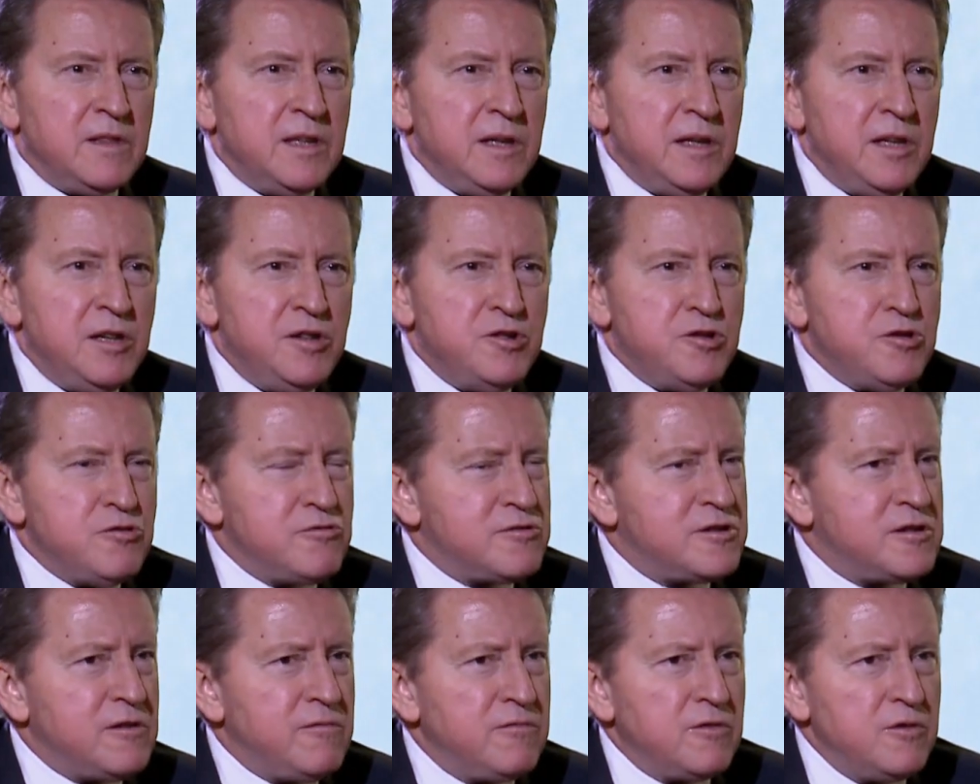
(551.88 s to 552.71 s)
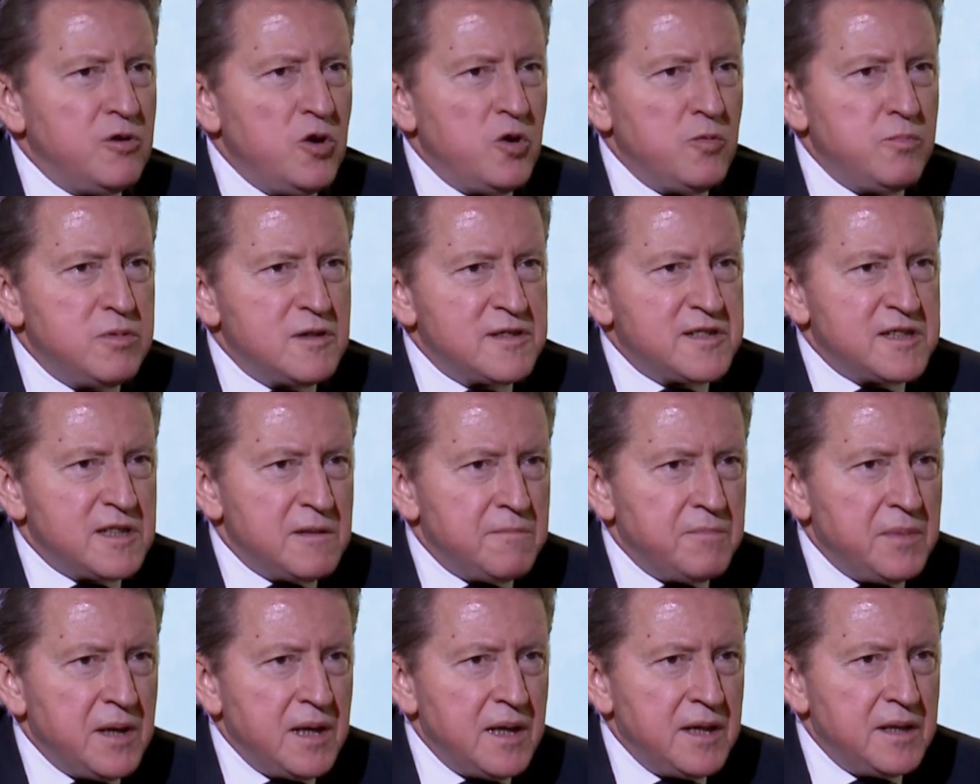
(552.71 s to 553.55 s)
the issues of global
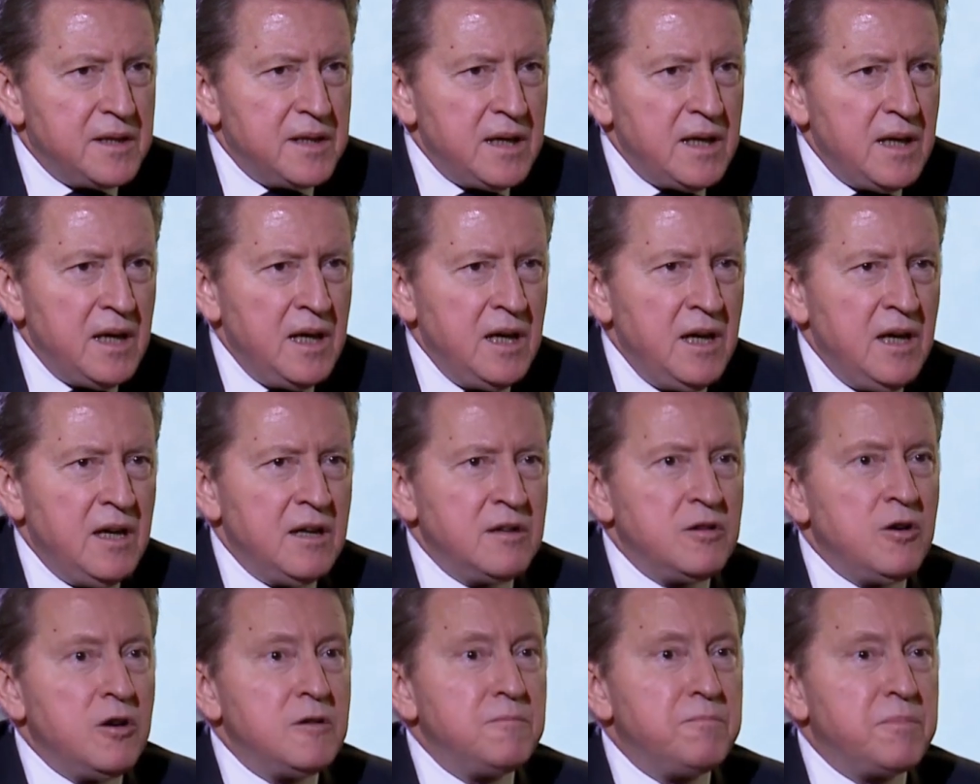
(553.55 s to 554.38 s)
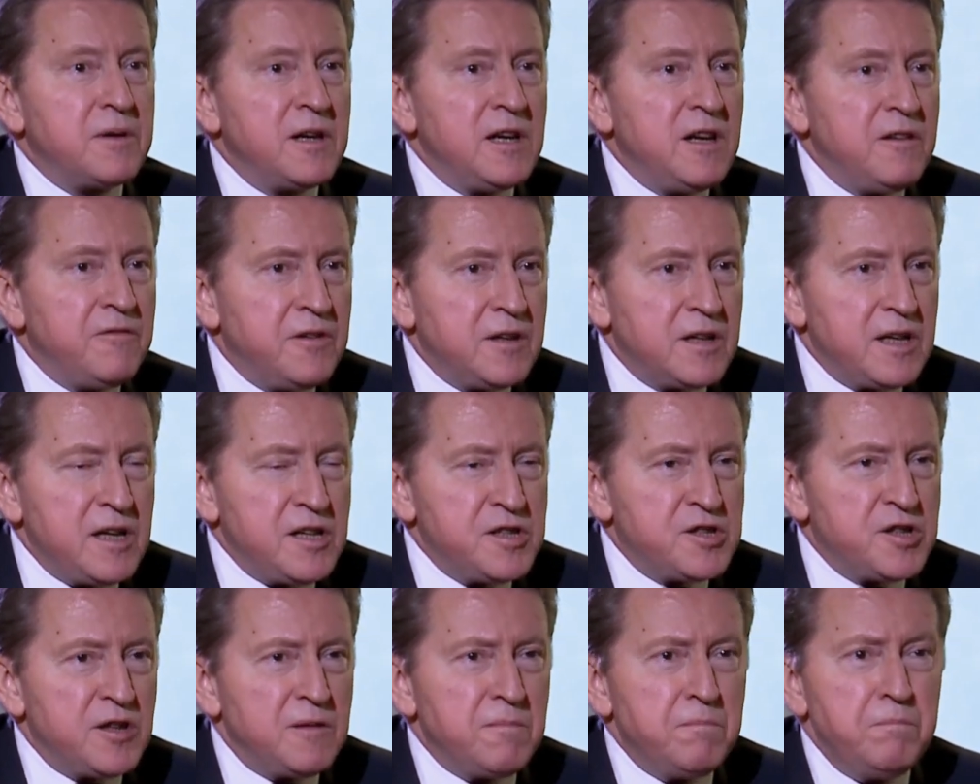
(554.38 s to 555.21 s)
stability,
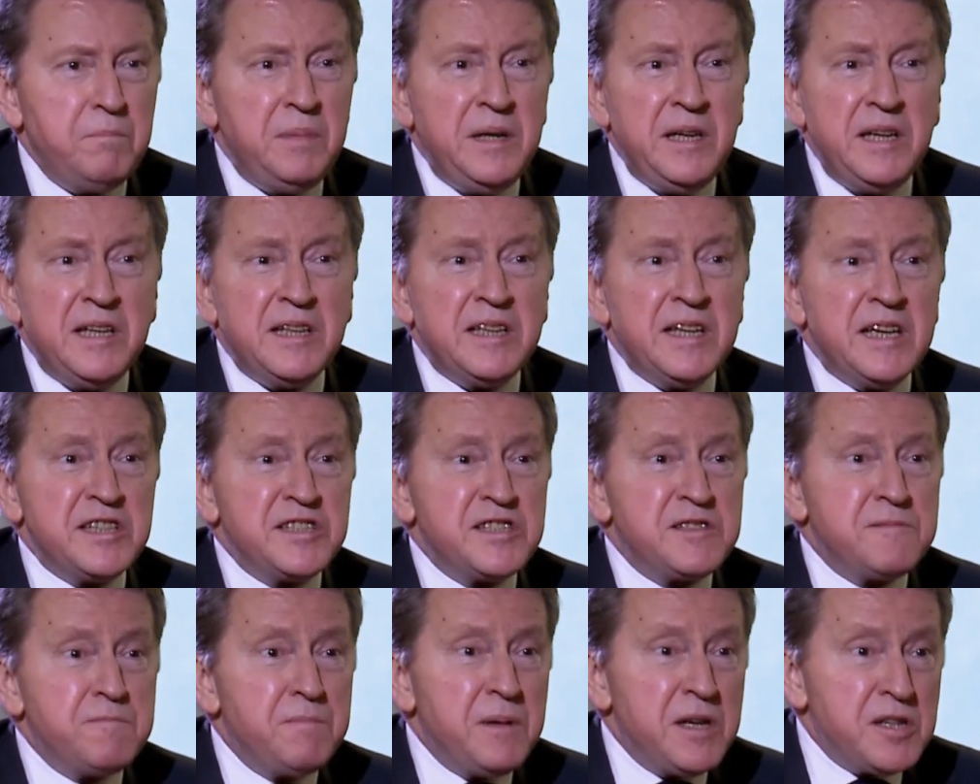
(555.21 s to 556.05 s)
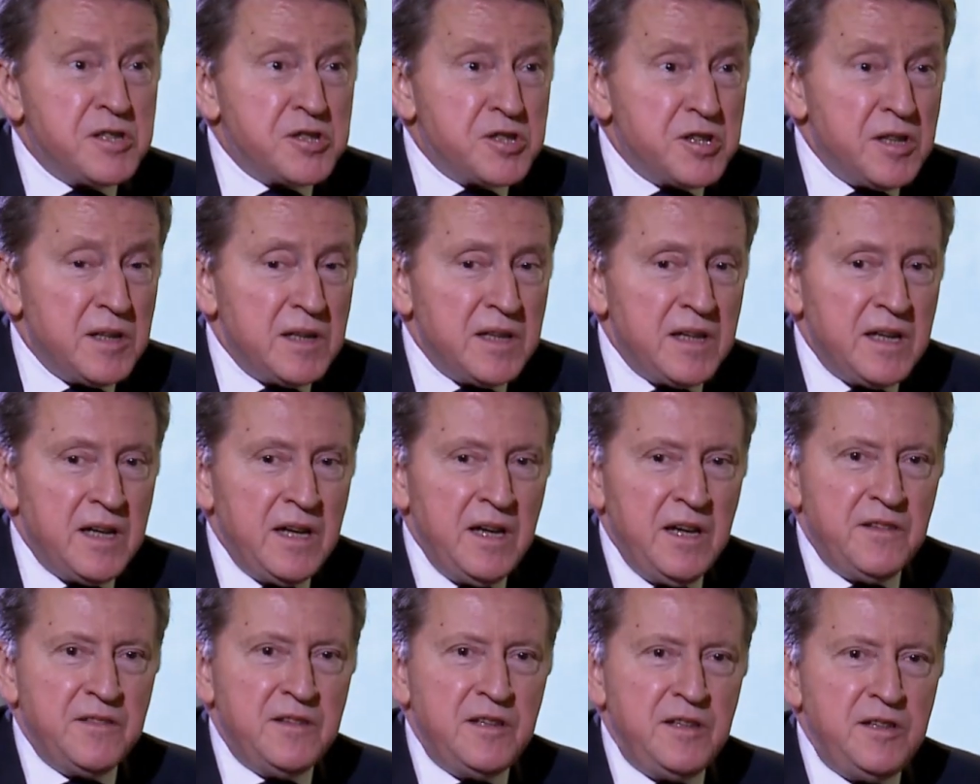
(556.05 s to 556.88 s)
non-proliferation, be it especially
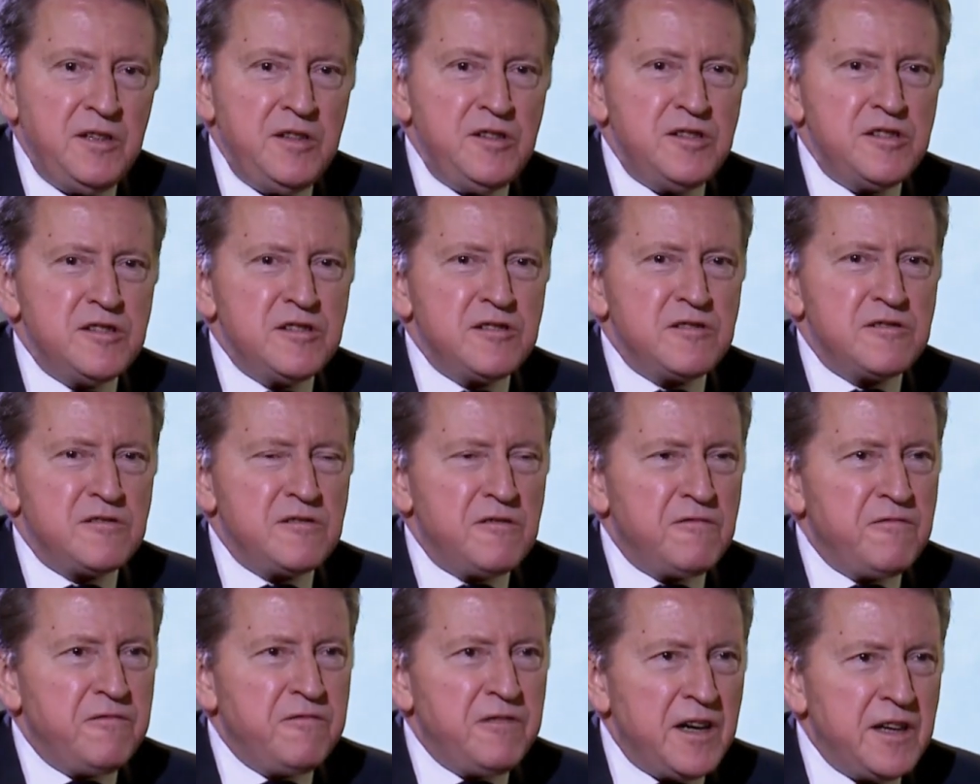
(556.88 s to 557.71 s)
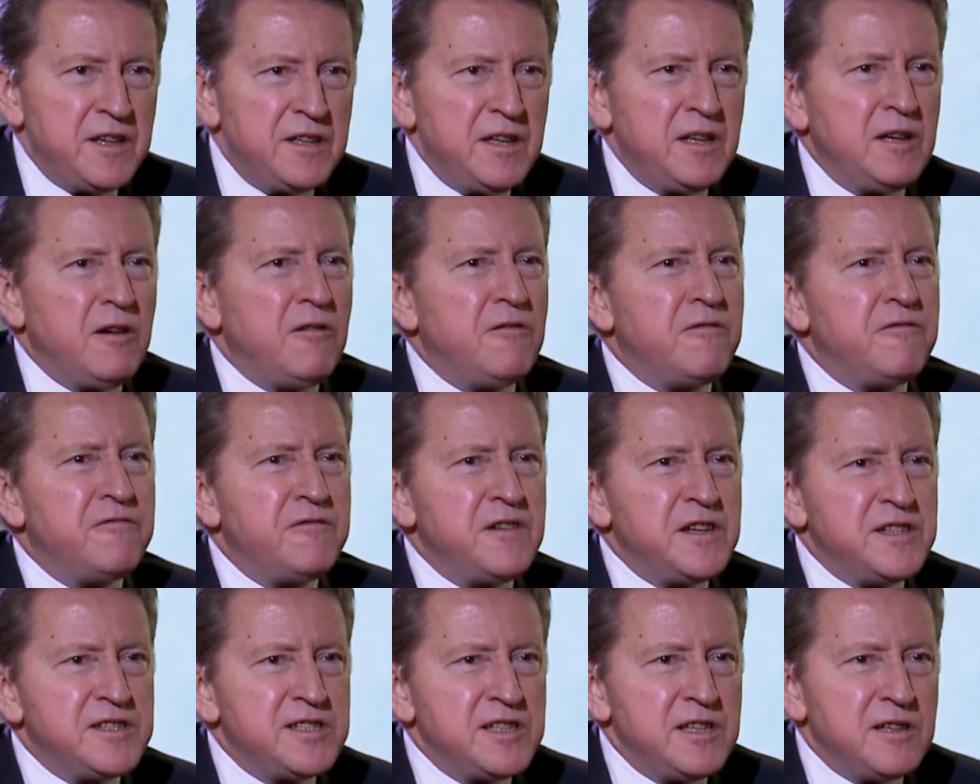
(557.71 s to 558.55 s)
the issues of fighting, of
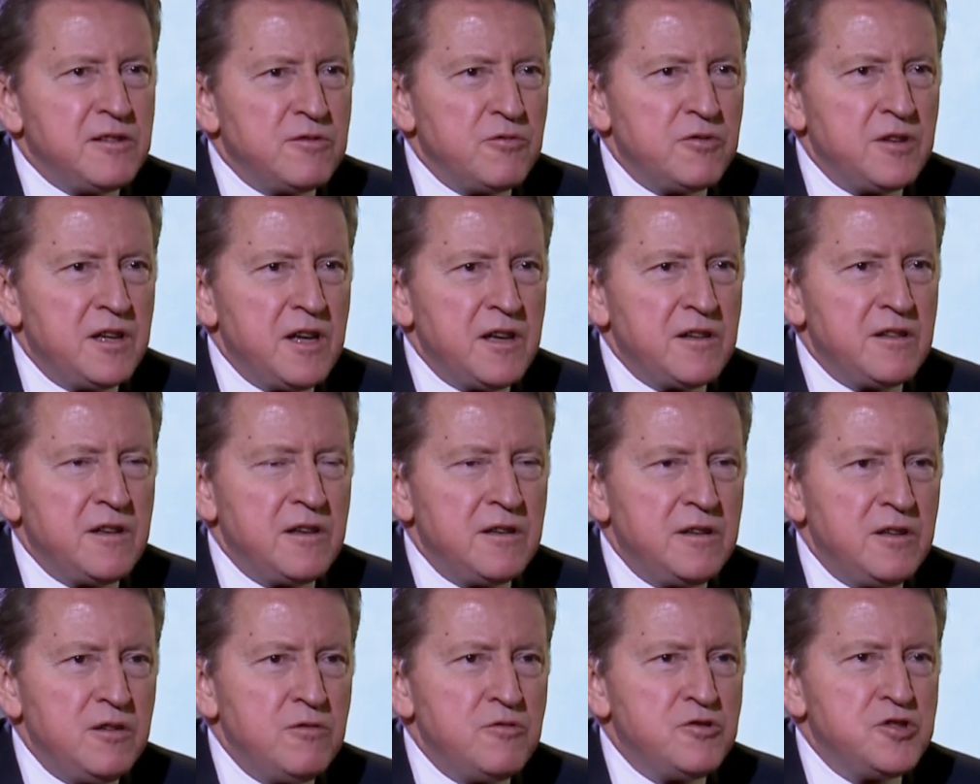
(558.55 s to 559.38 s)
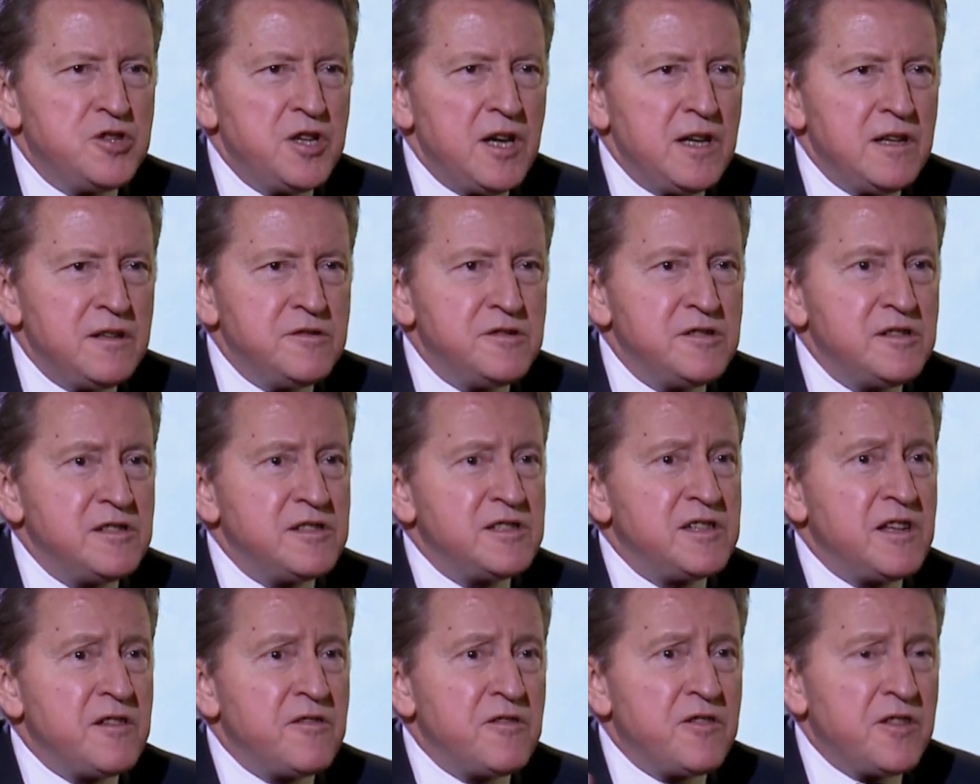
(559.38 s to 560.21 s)
facing together new
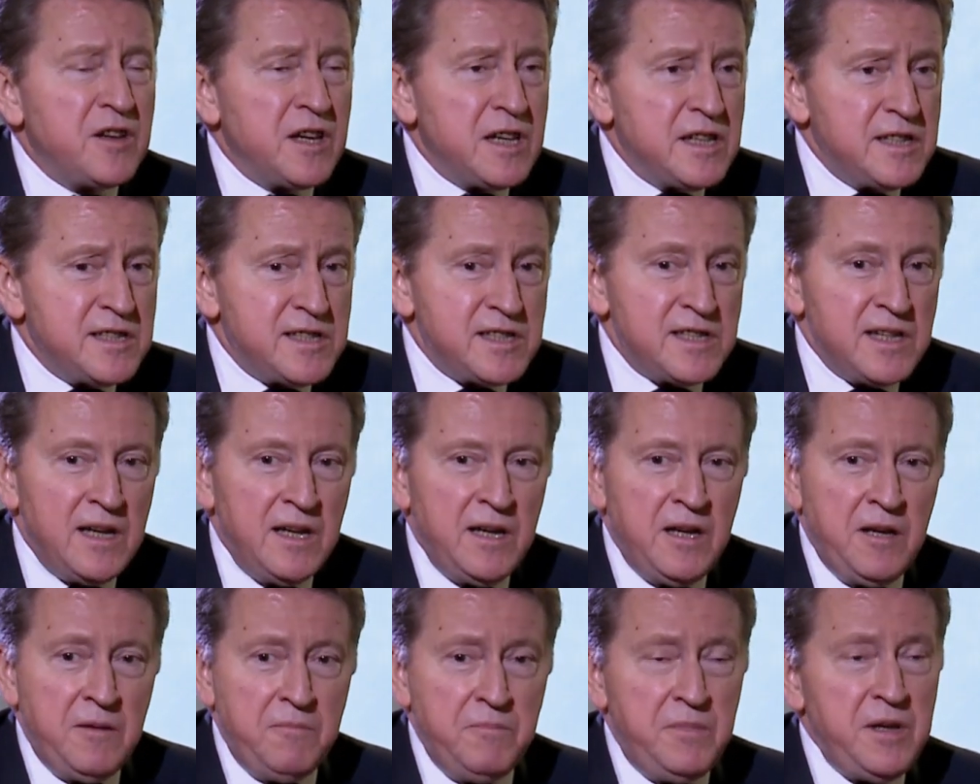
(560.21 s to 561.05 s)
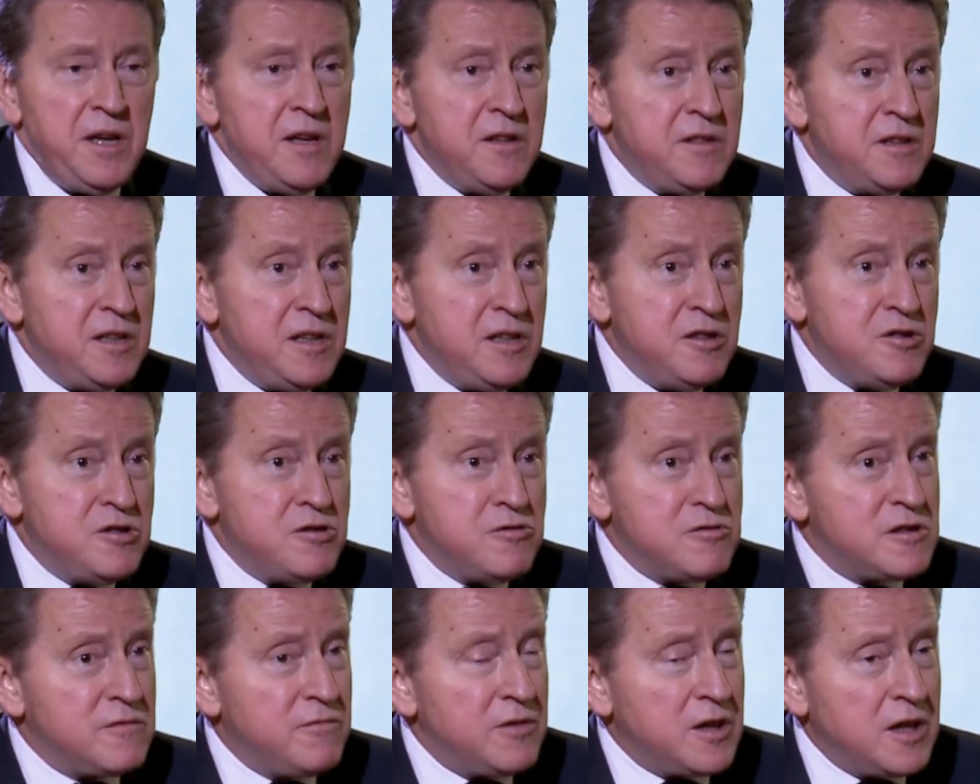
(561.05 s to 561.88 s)
challenges and threats, be it the
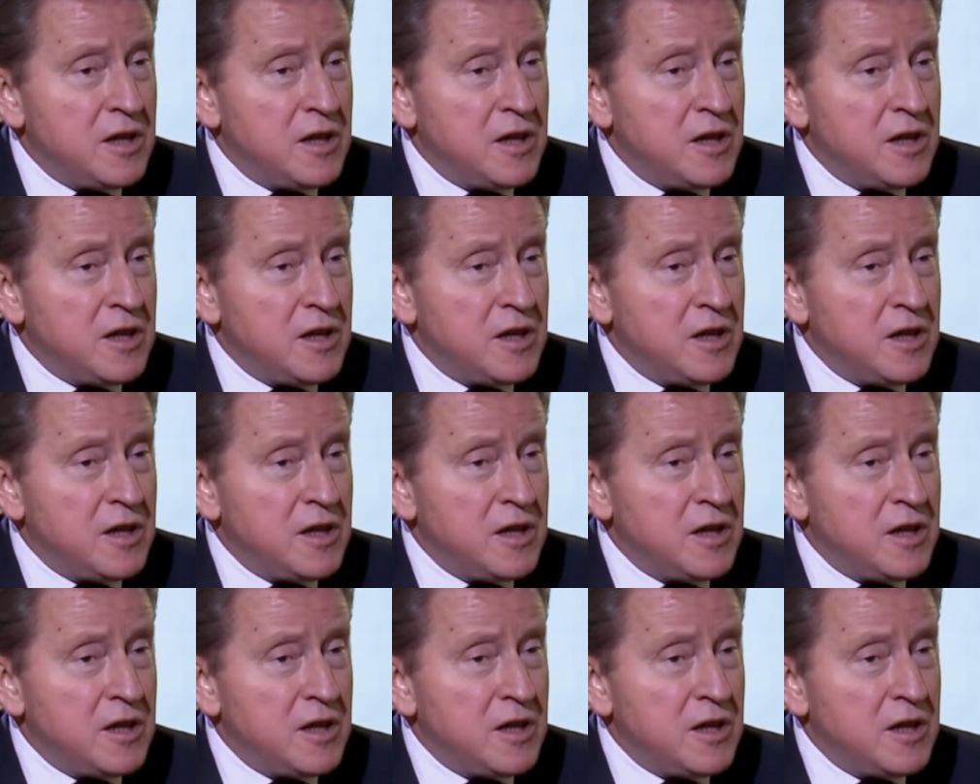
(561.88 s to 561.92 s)
issues of